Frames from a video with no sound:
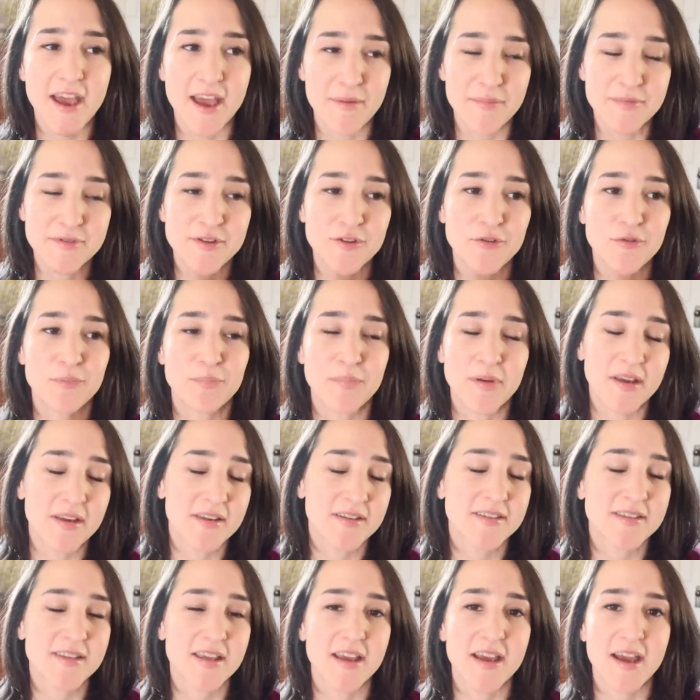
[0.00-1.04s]
absolute
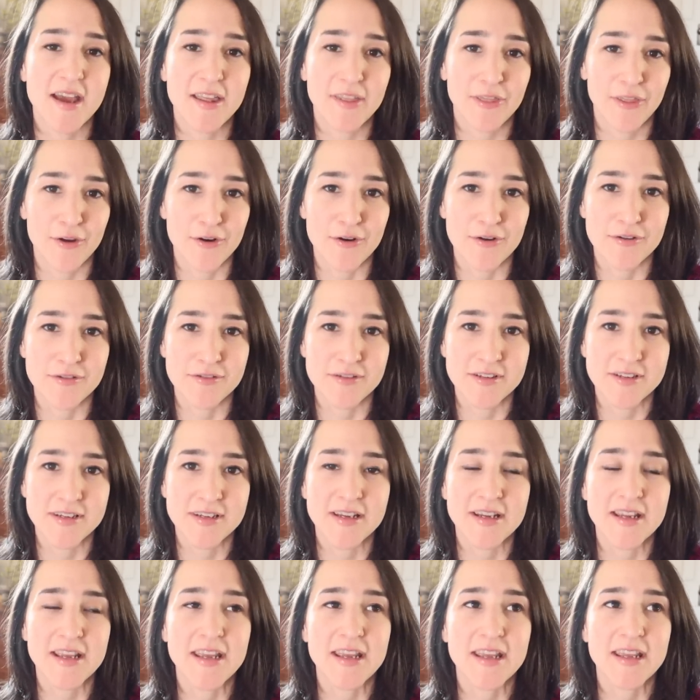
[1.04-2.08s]
biggest thing I
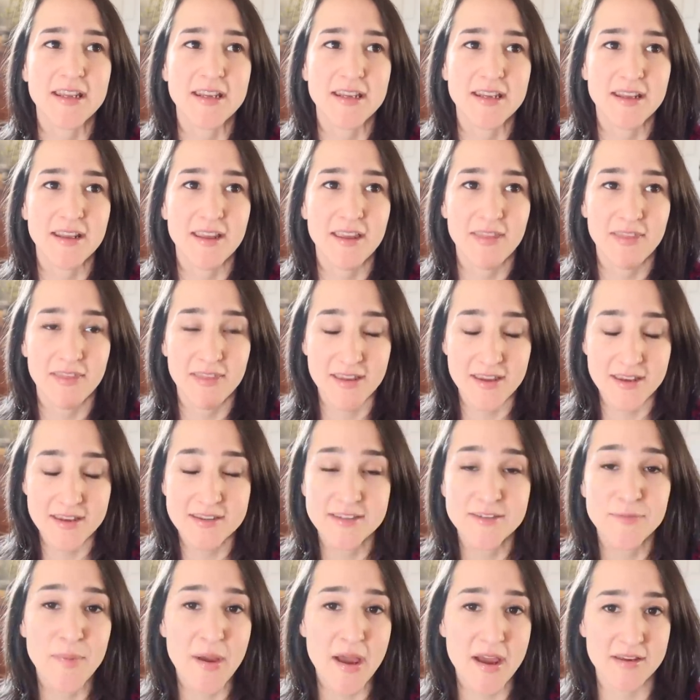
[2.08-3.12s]
learned in
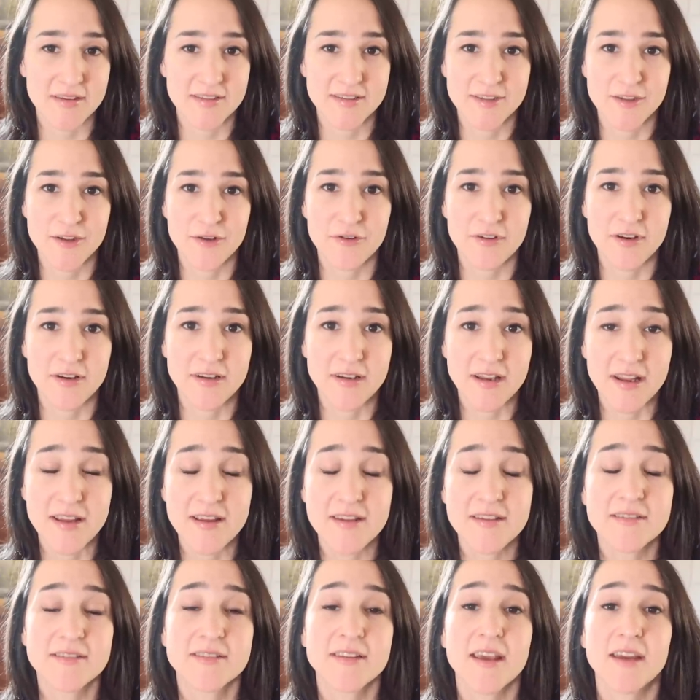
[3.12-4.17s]
these past 30
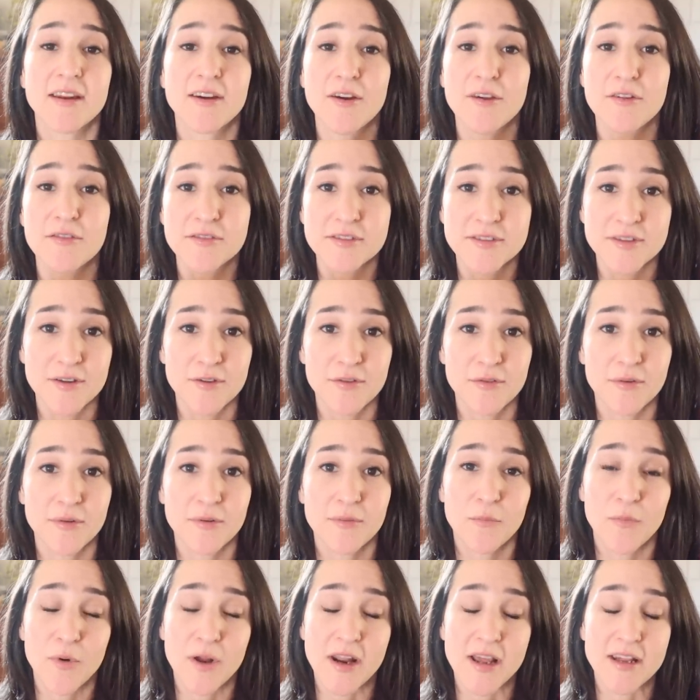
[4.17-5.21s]
days, and also
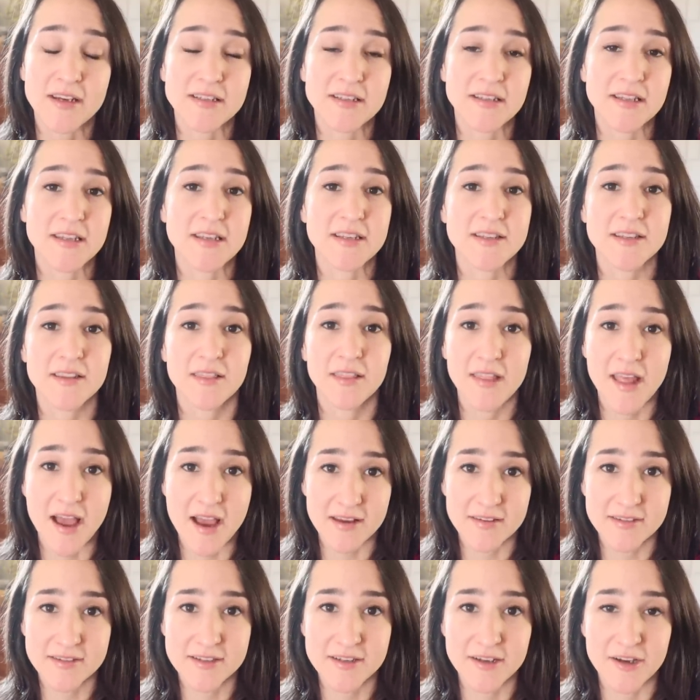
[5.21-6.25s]
when I did this
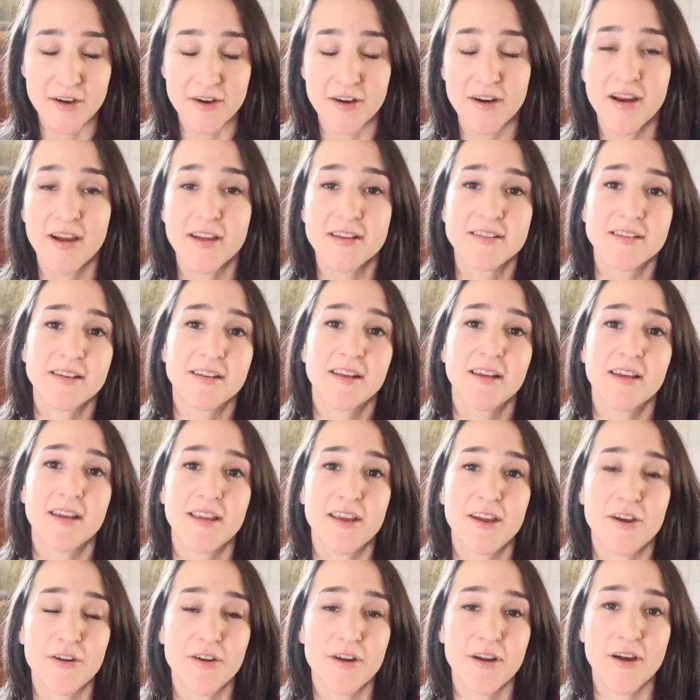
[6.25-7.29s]
last year, I did it a
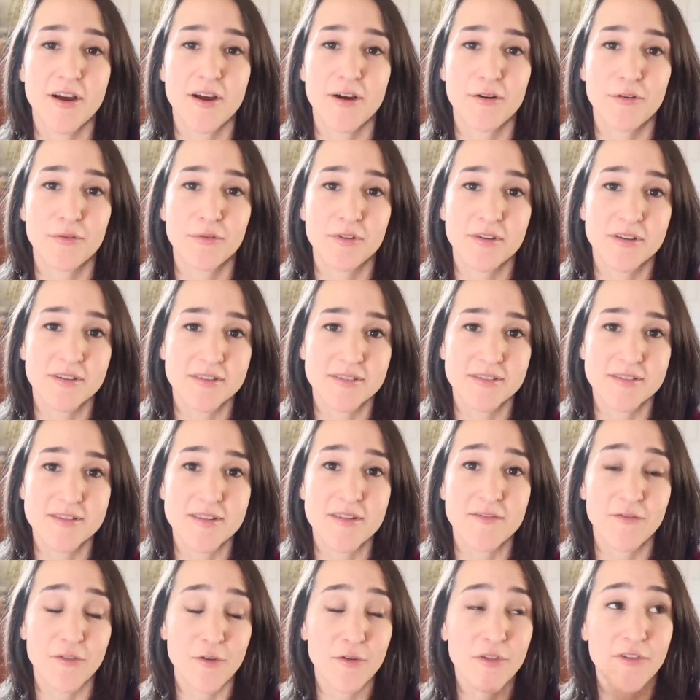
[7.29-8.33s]
year ago
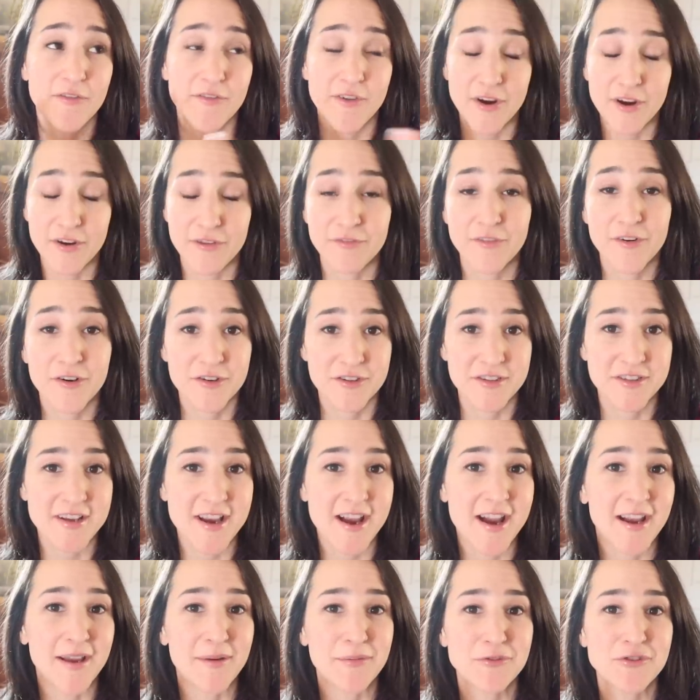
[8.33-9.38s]
for the very first
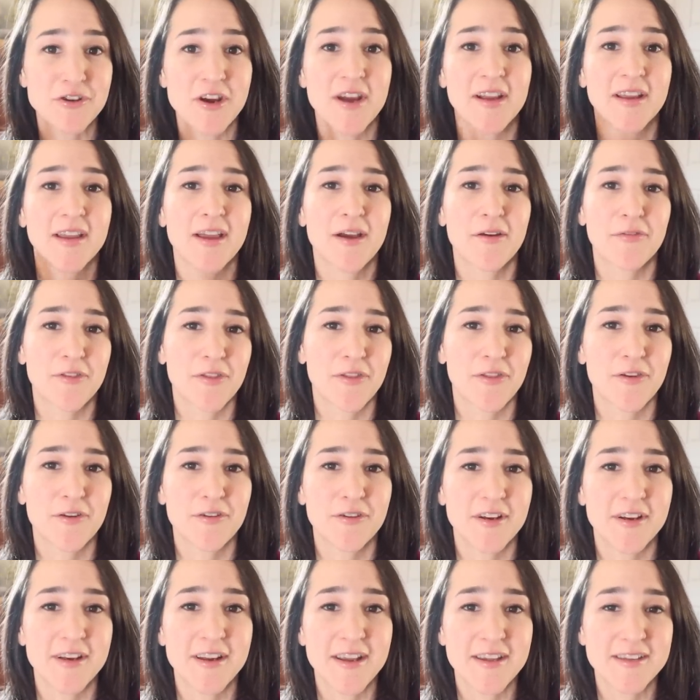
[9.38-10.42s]
time trying out the
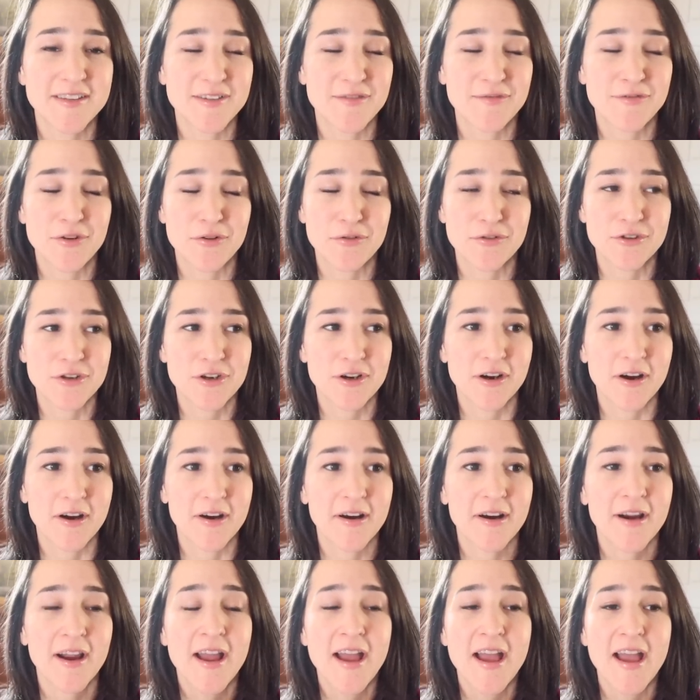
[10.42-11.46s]
30 days of no
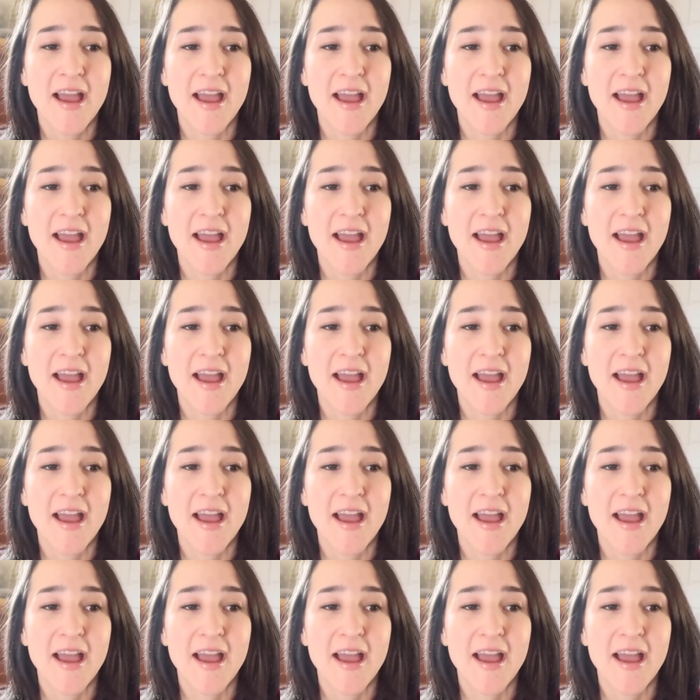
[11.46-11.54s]
sugar.